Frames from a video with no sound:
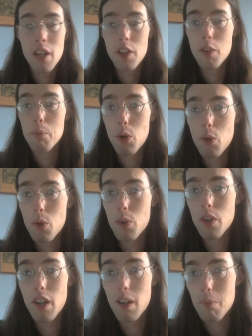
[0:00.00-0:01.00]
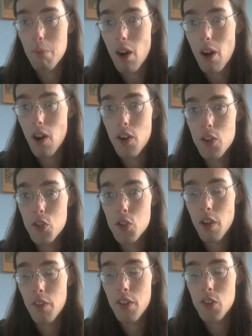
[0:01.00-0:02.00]
The moon, Mars,
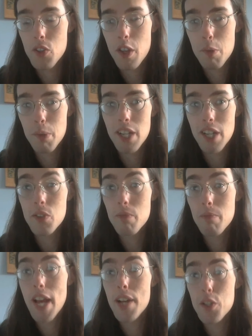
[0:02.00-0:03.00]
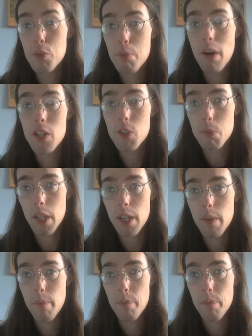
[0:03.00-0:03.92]
all these other planets. Yes, possibly.